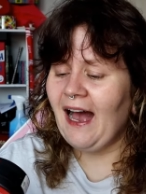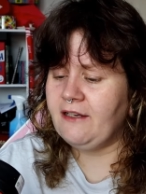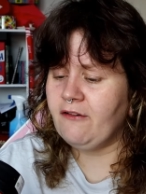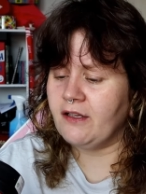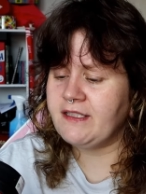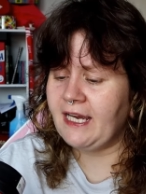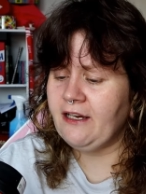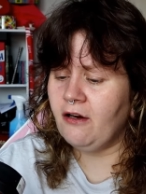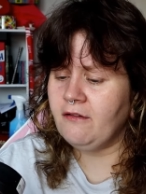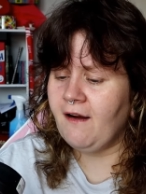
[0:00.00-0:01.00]
Then you've got
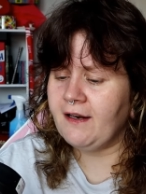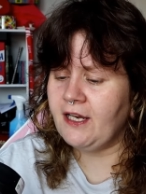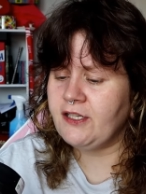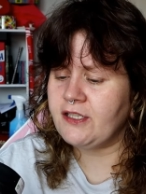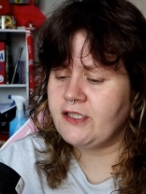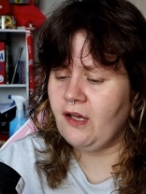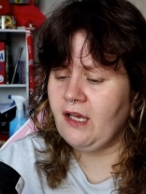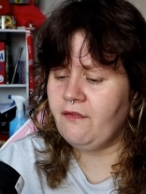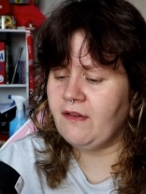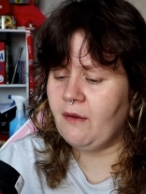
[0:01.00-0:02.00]
daikon radish,
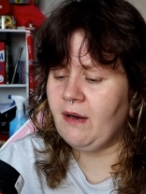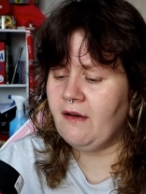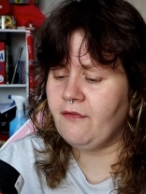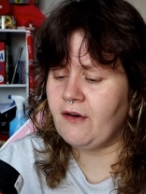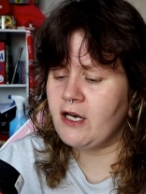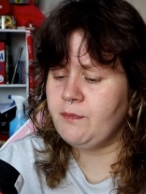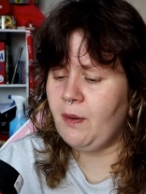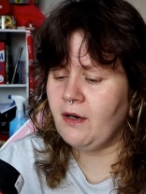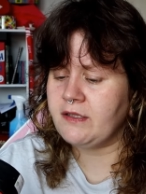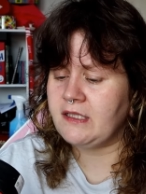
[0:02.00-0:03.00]
soya flour, fresh
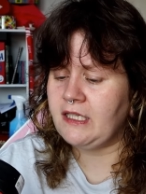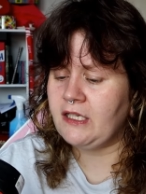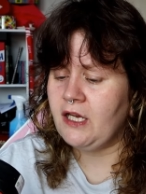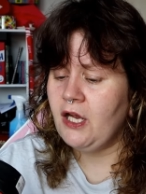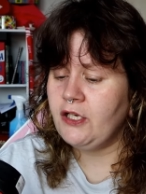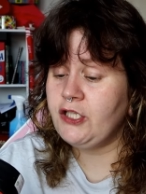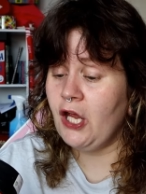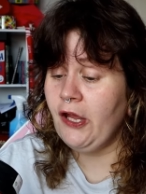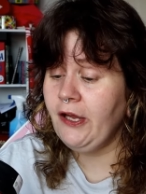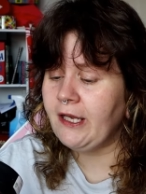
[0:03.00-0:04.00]
parsley,
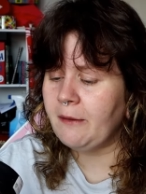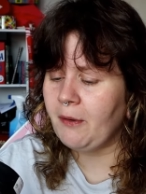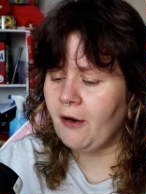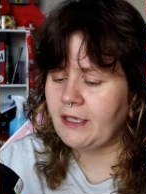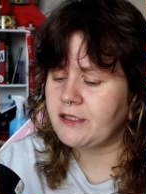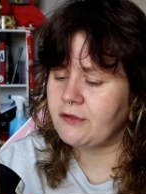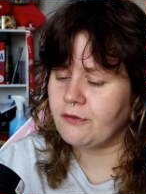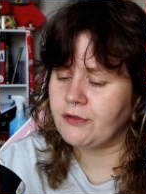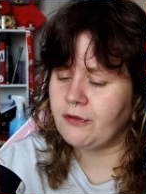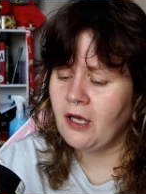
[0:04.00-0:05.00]
turnip, oh that's
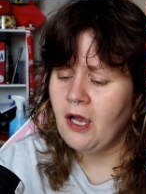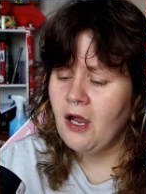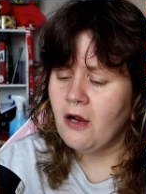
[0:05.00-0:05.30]
so cool,